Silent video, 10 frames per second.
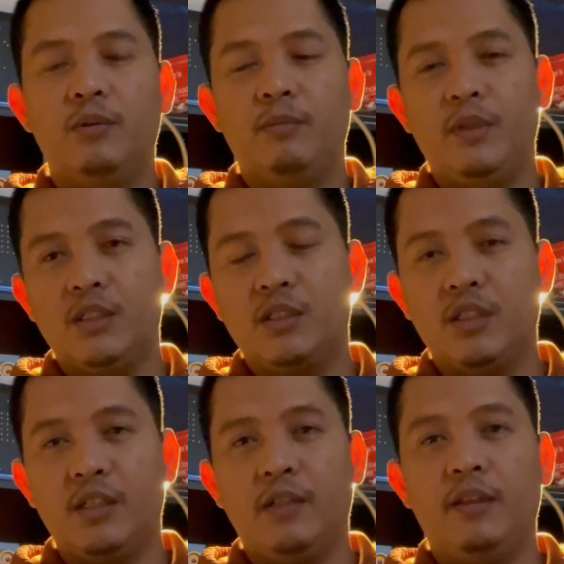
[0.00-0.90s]
Please
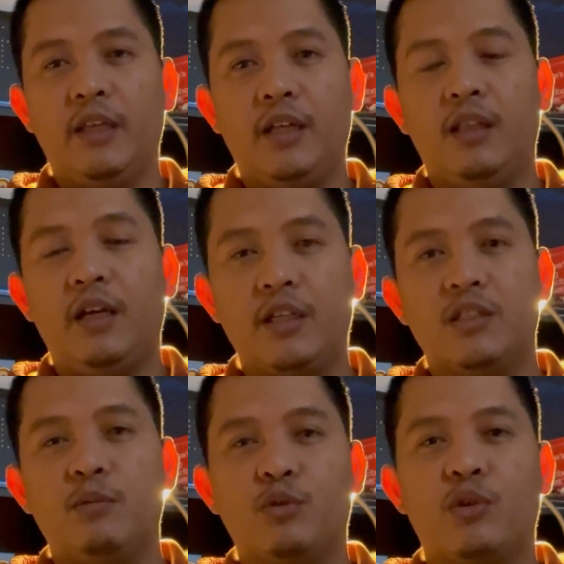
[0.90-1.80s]
like and
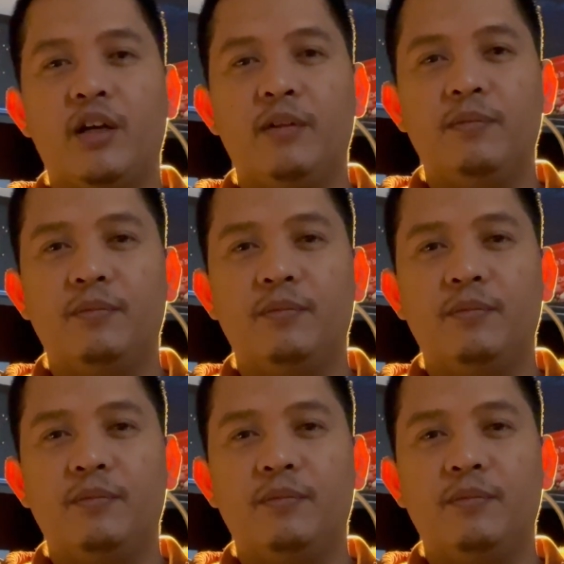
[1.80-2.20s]
subscribe.